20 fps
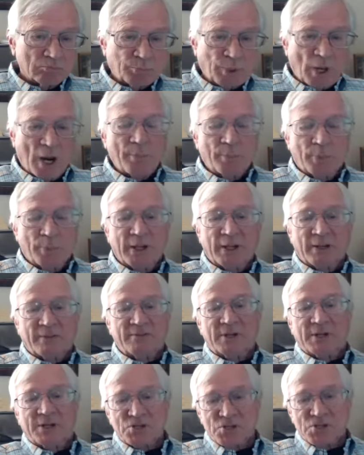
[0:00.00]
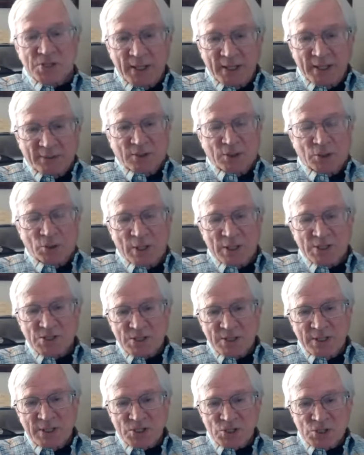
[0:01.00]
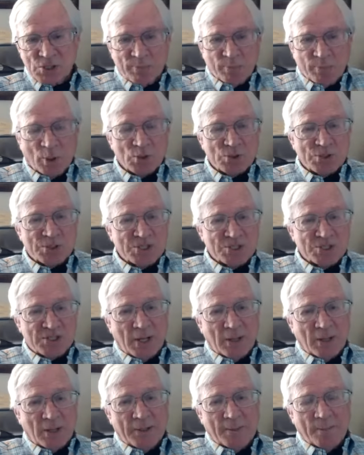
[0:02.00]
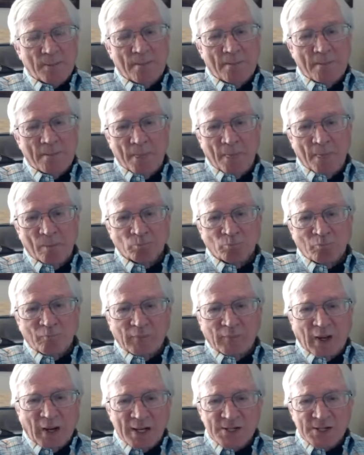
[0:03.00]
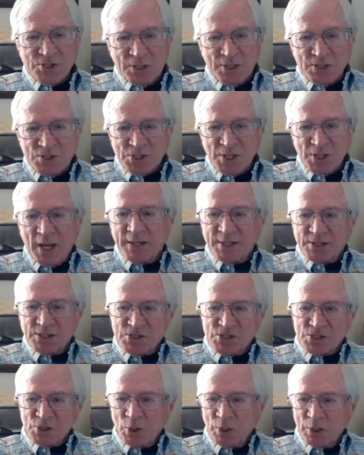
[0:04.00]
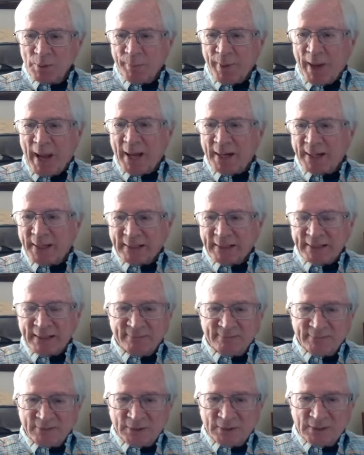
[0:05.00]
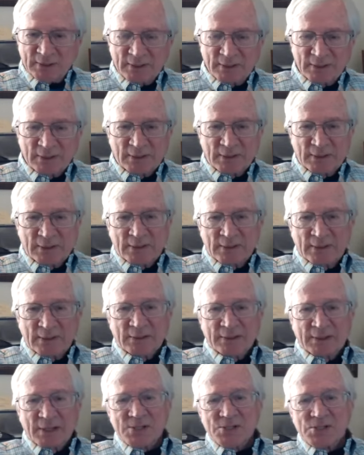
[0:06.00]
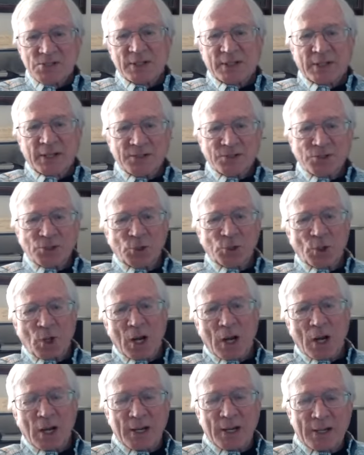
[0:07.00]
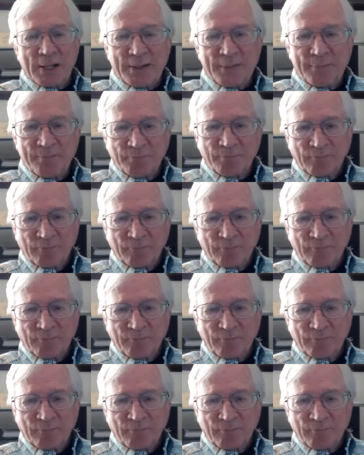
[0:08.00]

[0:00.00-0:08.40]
property of the estate. The trustee is supposed to sell it. I should say, just so the panic level doesn't get too high,